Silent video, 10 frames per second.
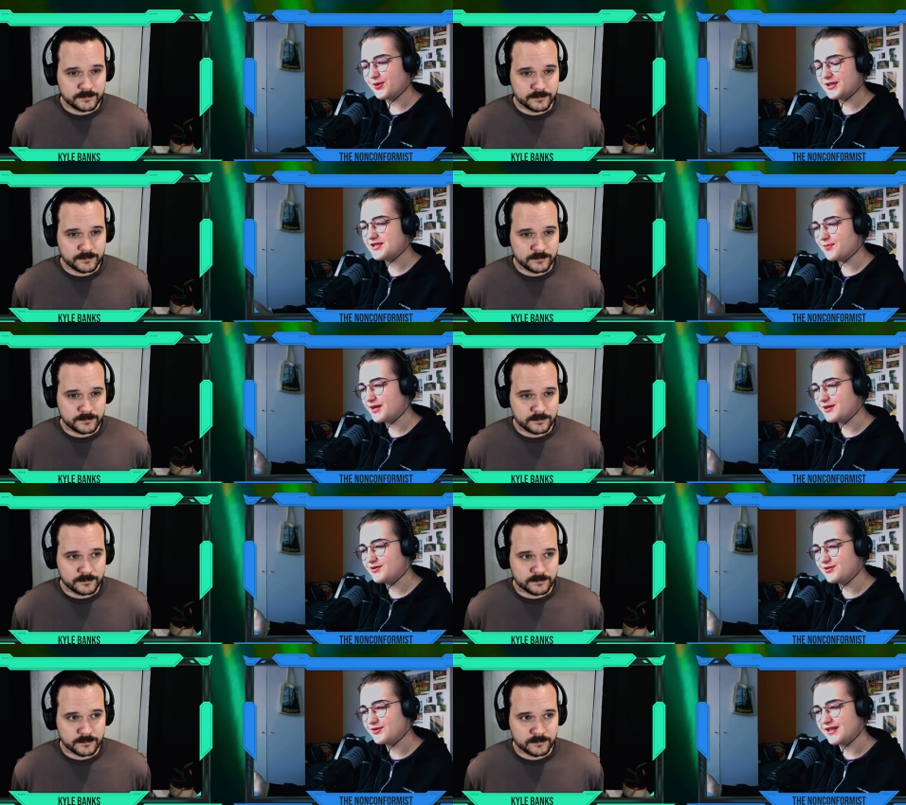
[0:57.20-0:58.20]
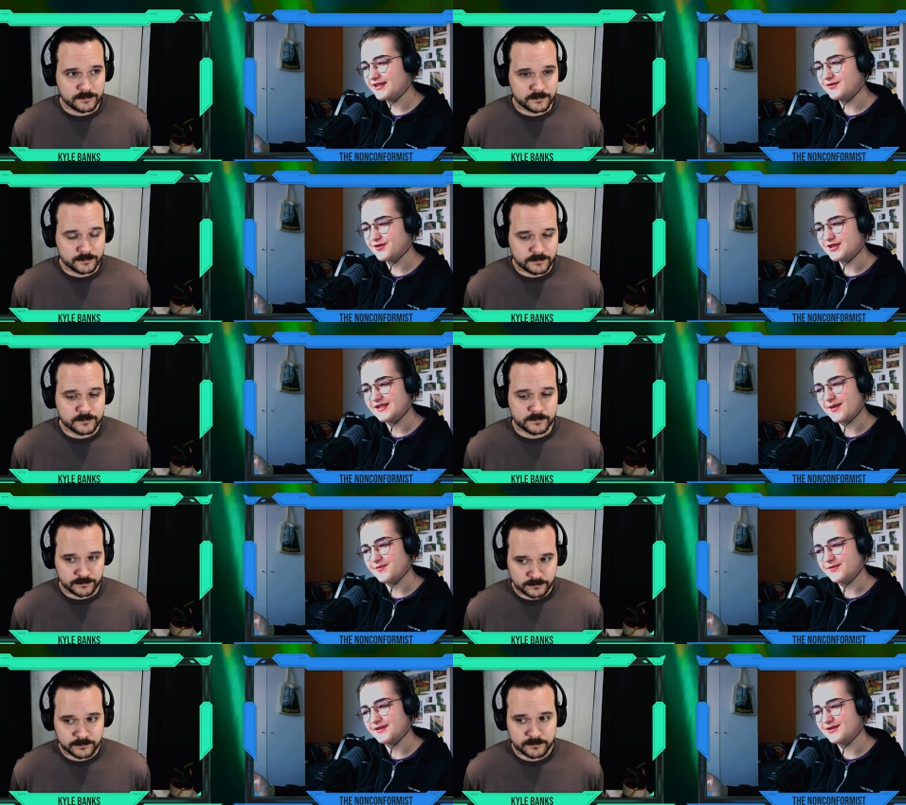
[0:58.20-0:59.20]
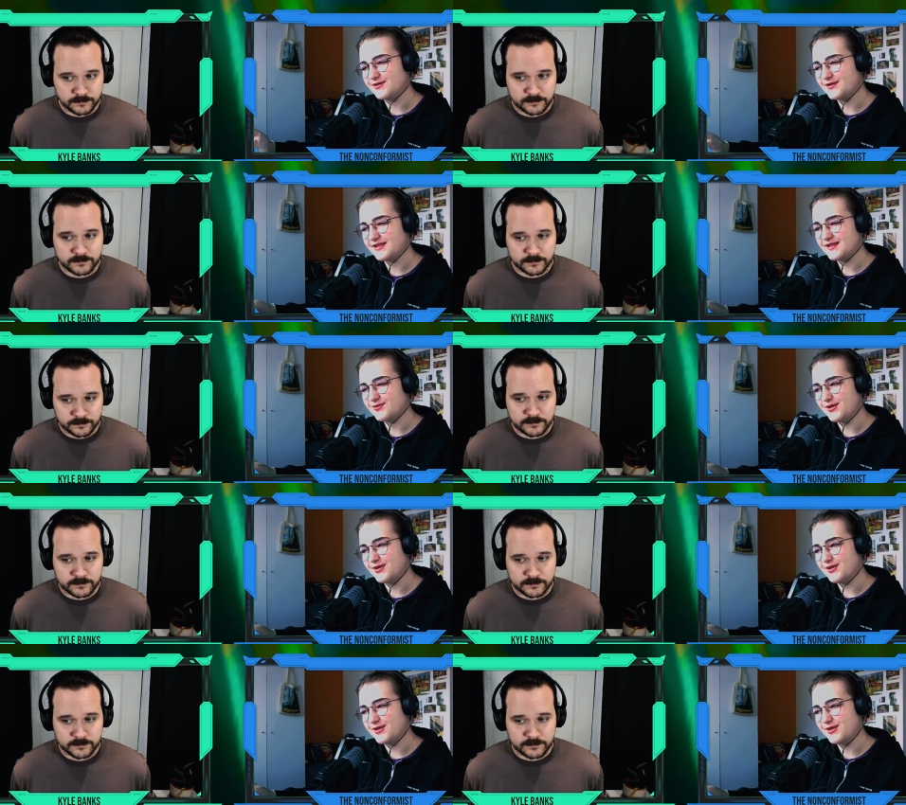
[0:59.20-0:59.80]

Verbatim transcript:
Speaker 1: What inspired you to take the first step into this creative